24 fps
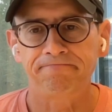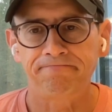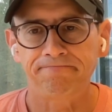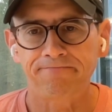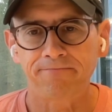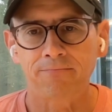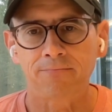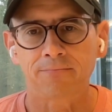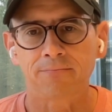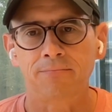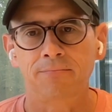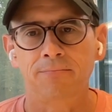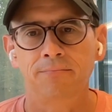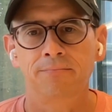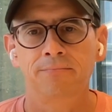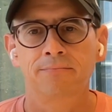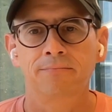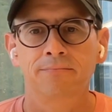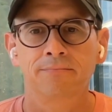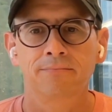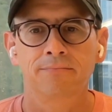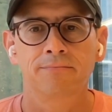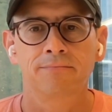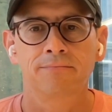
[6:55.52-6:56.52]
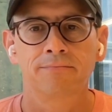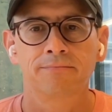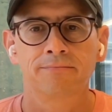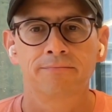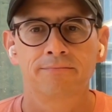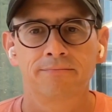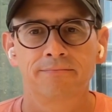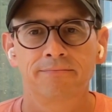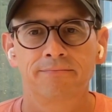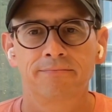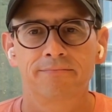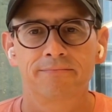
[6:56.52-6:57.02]

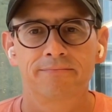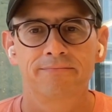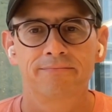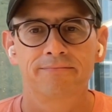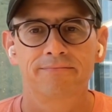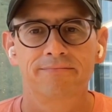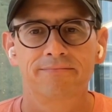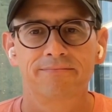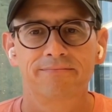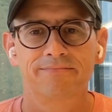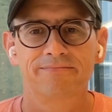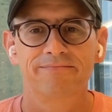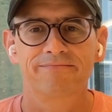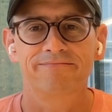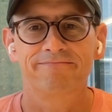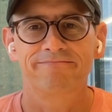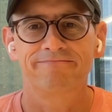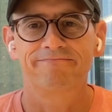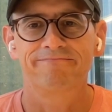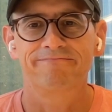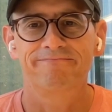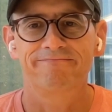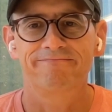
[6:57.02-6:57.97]
(not speaking)